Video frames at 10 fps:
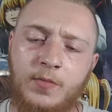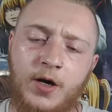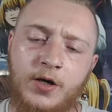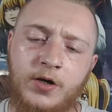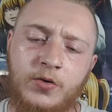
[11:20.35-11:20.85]

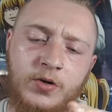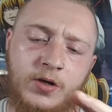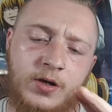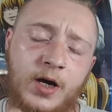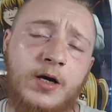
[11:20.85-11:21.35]
but I
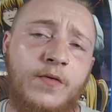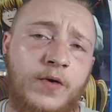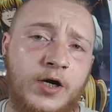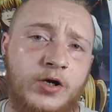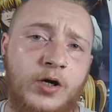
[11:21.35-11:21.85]
use Cadian
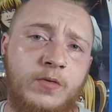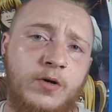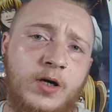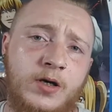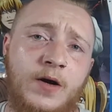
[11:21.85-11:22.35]
Flesh Tone,
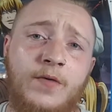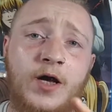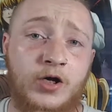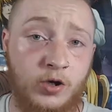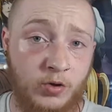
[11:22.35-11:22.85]
Kislev
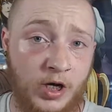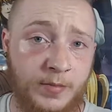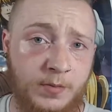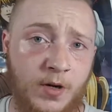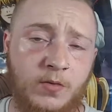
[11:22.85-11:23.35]
Flesh, and
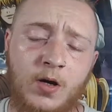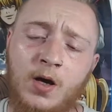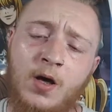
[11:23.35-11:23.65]
Ushabti Bone.